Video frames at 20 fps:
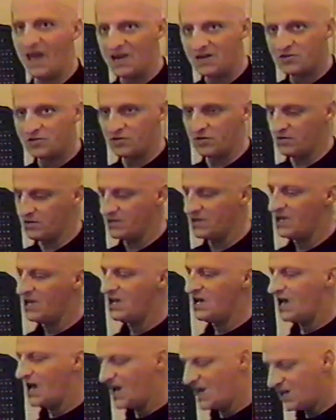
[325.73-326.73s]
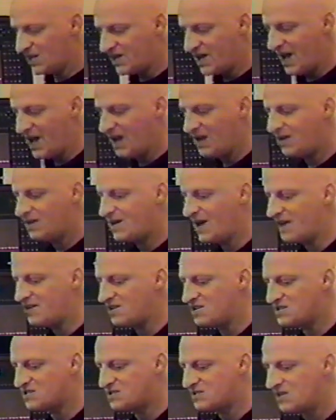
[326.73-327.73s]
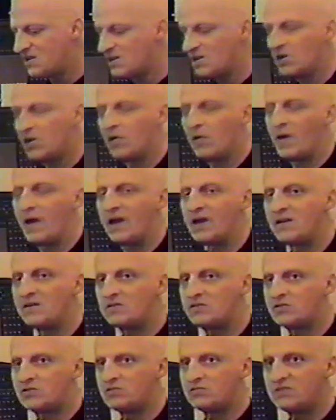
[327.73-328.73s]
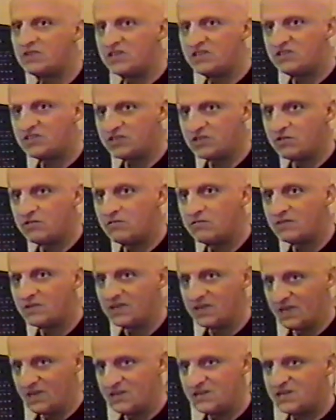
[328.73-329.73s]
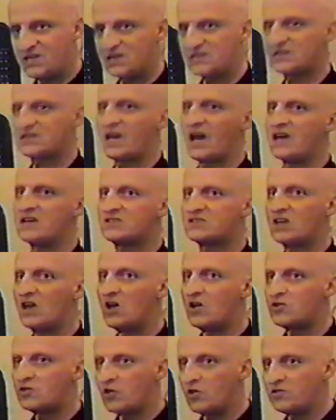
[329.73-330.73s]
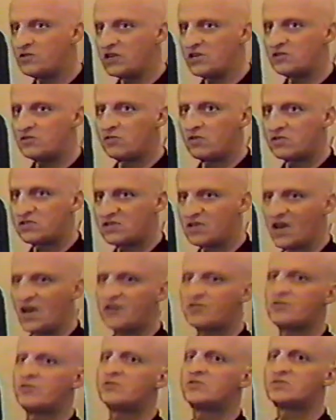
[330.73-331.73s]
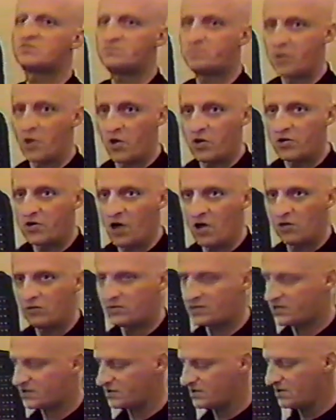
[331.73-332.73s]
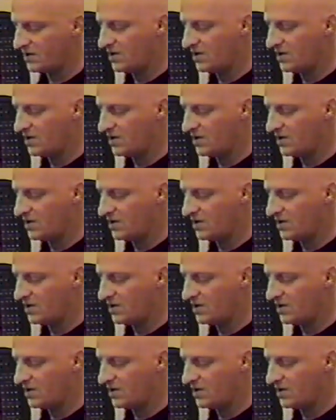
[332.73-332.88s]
entered, and again that is going to detune, in this case, 32 oscillators per note